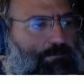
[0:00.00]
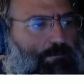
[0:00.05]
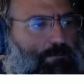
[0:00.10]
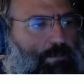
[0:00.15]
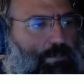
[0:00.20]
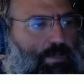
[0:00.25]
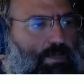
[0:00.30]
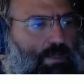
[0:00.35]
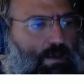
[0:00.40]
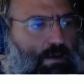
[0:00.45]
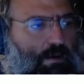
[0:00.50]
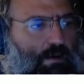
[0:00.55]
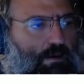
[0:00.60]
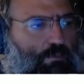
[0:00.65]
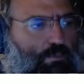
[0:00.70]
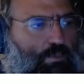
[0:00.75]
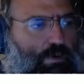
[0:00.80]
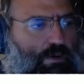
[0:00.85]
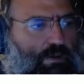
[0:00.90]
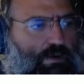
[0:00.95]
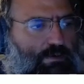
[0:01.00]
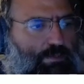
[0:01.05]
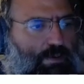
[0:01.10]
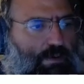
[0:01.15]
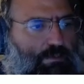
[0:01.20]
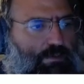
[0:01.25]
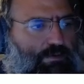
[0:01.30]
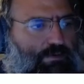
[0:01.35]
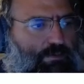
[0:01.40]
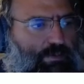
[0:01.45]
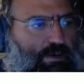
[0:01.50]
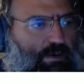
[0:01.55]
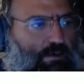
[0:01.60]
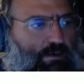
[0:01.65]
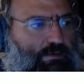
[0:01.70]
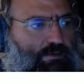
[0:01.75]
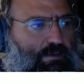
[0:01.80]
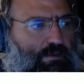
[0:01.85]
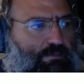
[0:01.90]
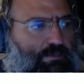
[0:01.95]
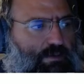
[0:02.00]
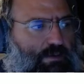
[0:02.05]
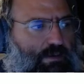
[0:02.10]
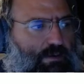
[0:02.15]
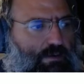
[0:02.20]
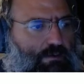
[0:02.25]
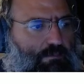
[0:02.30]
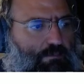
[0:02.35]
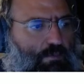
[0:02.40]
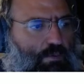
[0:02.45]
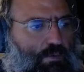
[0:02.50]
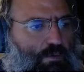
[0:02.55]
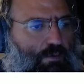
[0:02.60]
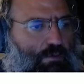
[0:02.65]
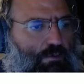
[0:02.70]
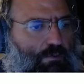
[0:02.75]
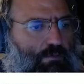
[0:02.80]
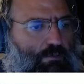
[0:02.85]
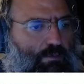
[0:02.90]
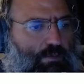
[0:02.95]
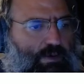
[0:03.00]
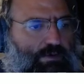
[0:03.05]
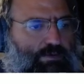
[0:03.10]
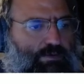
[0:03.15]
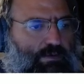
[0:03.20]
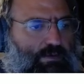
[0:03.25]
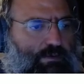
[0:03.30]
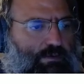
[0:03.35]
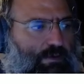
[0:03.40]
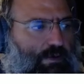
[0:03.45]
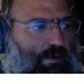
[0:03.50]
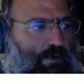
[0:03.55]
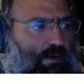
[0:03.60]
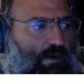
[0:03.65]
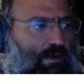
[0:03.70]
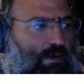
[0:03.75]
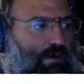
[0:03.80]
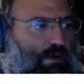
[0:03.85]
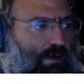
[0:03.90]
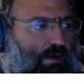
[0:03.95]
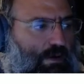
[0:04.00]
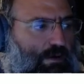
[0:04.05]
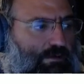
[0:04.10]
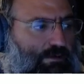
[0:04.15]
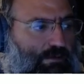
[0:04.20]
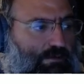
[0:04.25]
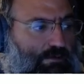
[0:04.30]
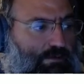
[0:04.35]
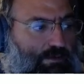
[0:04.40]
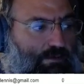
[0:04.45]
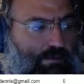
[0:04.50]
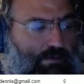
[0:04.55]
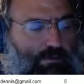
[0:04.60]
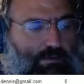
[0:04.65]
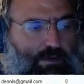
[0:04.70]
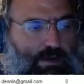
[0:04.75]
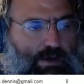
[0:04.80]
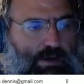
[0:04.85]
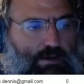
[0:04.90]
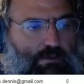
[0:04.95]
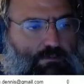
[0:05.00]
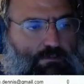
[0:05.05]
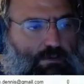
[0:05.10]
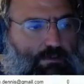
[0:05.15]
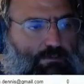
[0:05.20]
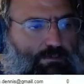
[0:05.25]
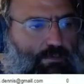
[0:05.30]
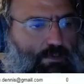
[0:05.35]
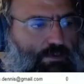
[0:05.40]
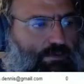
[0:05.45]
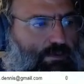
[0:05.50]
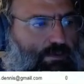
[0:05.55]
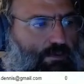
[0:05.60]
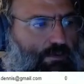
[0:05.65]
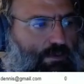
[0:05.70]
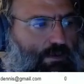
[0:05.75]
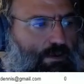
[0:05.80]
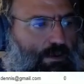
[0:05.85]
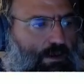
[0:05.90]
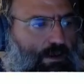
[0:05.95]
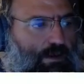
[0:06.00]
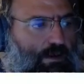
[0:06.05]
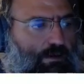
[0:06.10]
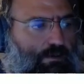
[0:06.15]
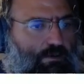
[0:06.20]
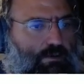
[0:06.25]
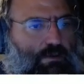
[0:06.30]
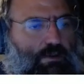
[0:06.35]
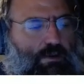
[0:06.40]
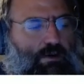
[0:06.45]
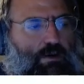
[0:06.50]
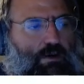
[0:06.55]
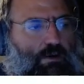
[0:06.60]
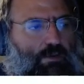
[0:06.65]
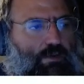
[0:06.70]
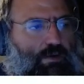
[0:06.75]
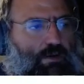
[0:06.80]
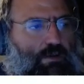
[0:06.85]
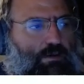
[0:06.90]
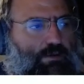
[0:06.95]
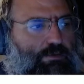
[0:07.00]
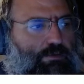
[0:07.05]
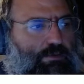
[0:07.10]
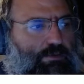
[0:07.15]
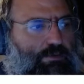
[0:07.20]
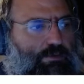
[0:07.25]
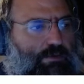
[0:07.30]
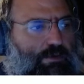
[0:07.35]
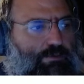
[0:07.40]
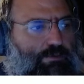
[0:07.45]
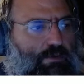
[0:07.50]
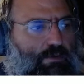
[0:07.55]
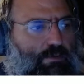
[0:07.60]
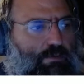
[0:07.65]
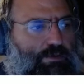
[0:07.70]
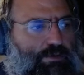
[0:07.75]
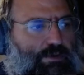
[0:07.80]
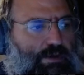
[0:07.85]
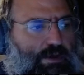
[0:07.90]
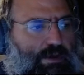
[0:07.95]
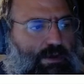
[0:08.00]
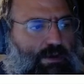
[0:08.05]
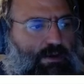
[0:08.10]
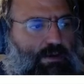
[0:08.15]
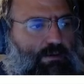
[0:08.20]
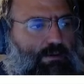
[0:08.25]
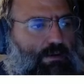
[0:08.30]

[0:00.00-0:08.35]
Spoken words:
Really probably should be on something more recent. To do that, if we're so inclined, you click on the cluster itself, go into edit,